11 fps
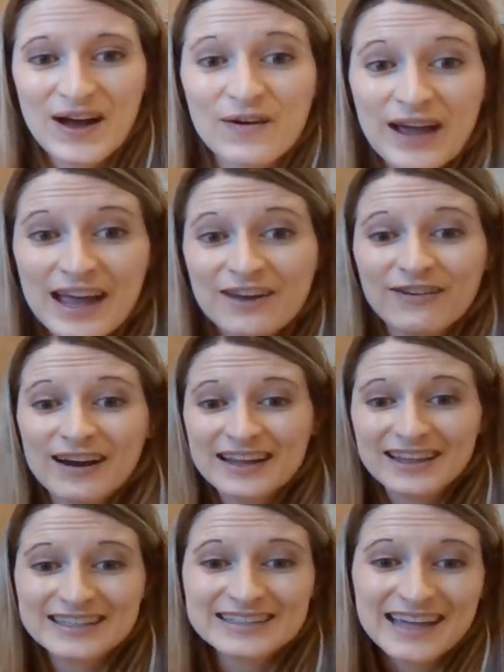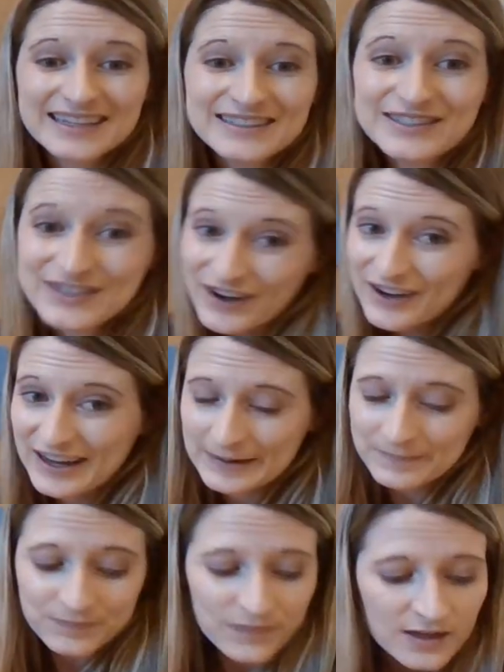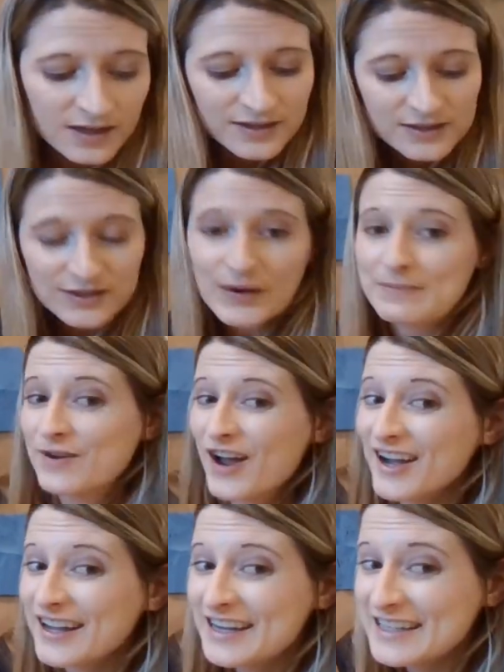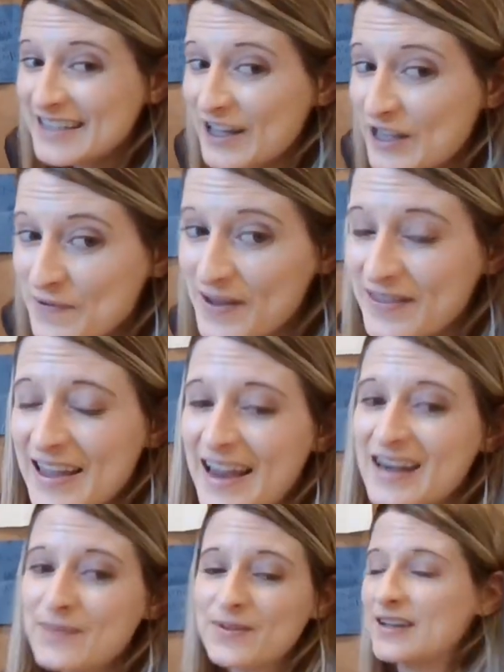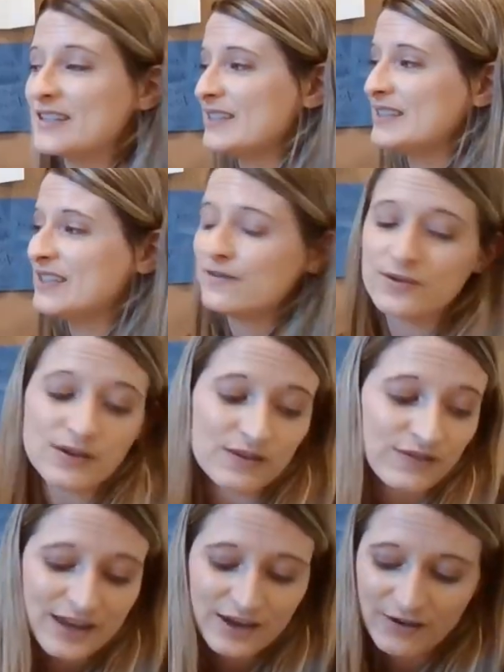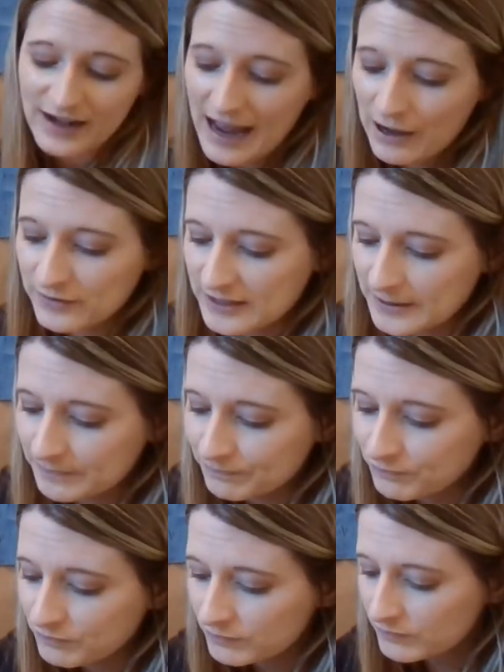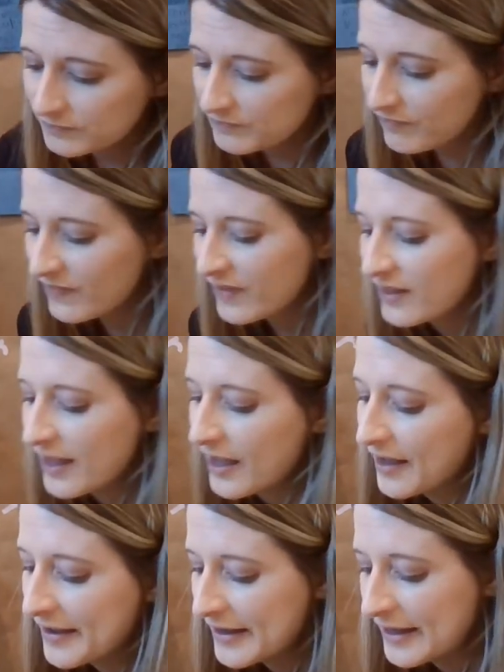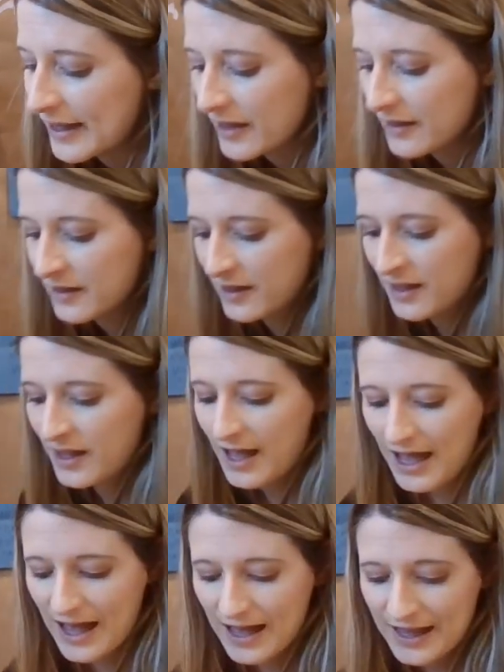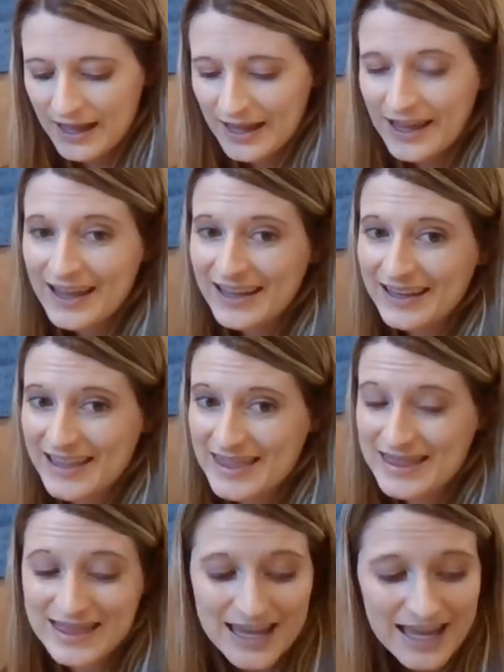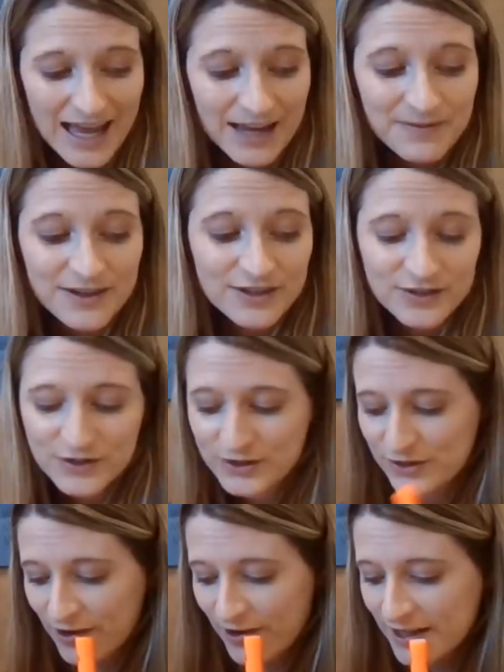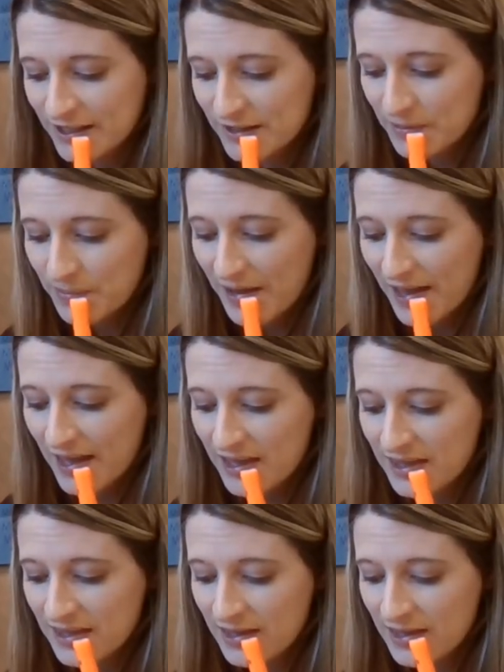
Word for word: Okay, you ready? Let's get started. So I'm not going to tell you what the animal is and see if you can figure it out. Huh. I think I'm going to start with